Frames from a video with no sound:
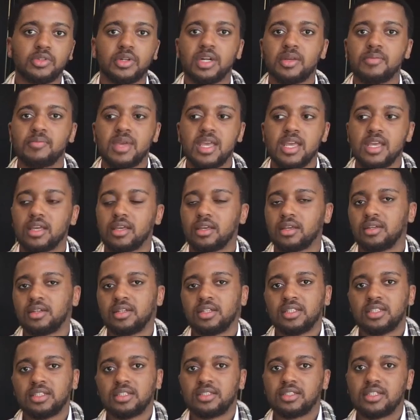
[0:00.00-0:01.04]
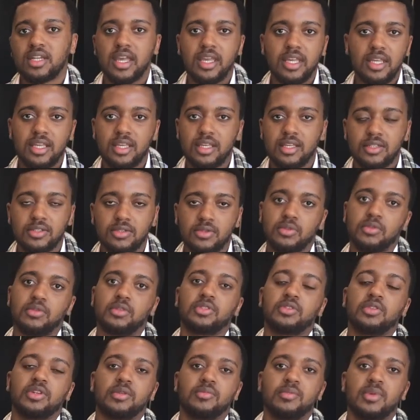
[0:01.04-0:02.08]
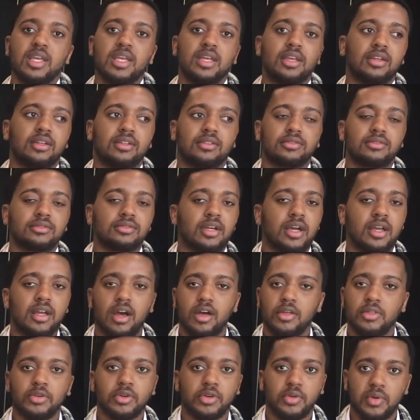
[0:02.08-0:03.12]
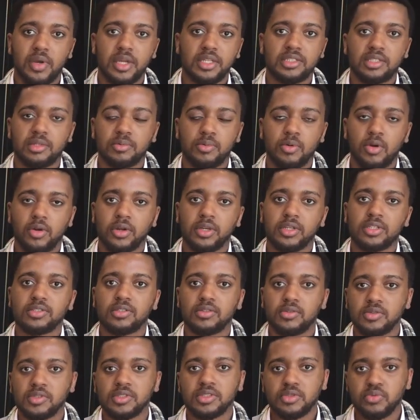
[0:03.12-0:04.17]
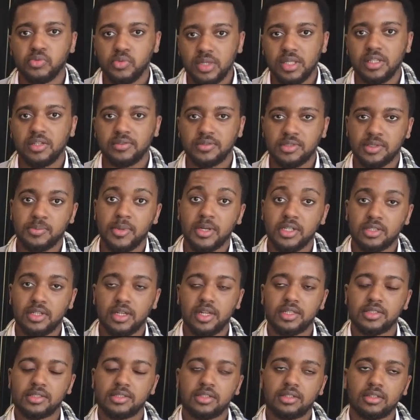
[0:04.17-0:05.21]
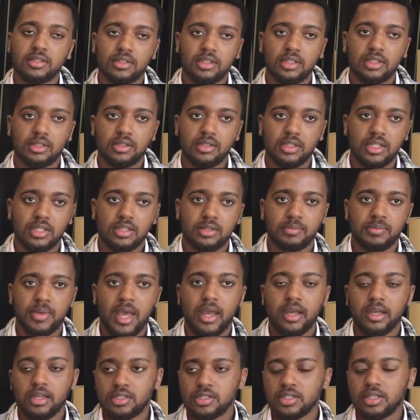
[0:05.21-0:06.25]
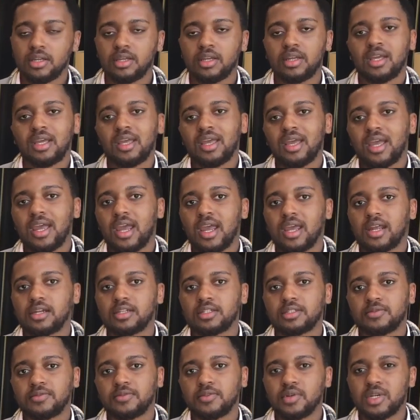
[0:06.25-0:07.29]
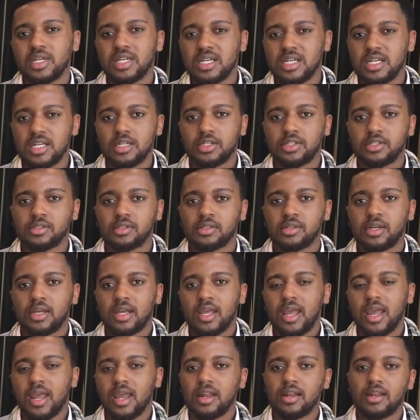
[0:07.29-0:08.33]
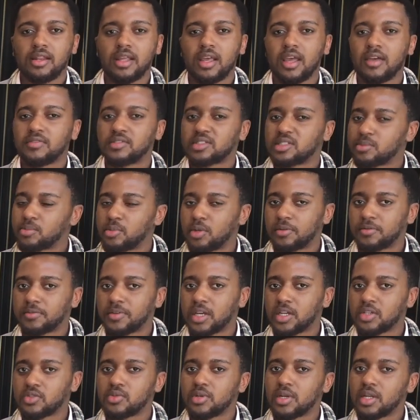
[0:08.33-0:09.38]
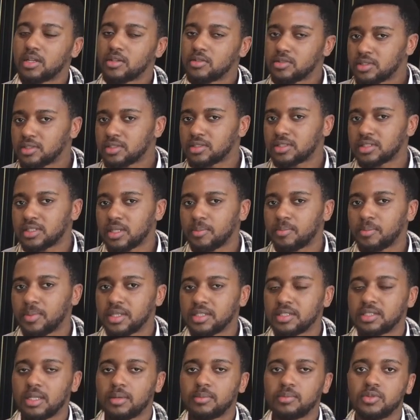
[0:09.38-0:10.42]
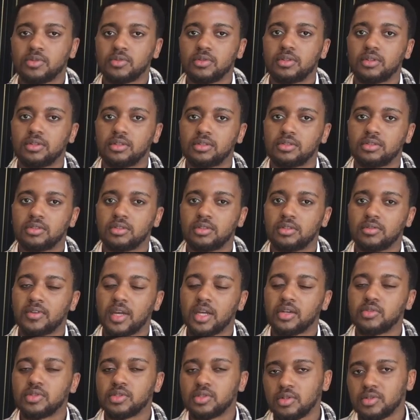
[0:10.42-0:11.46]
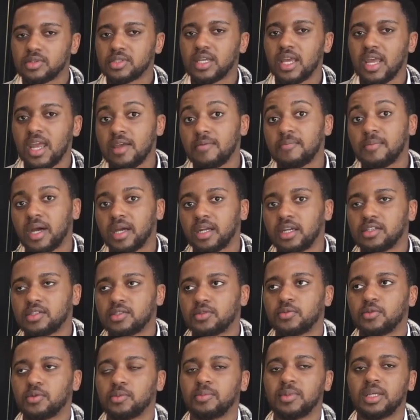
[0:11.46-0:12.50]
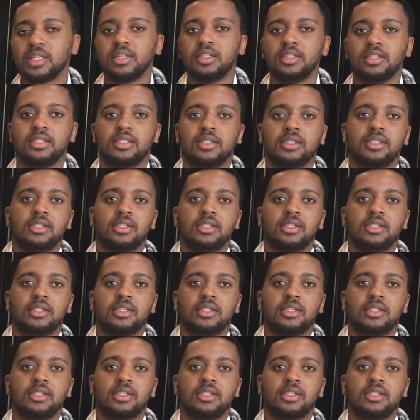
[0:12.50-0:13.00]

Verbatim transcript: not trying to make Nikes, they're not trying to make other crazy products. They're just really specialized in, in, in packaging and it's very niche and they have a small factory and there's a step by step to the to the factory. So it's an A minus for me.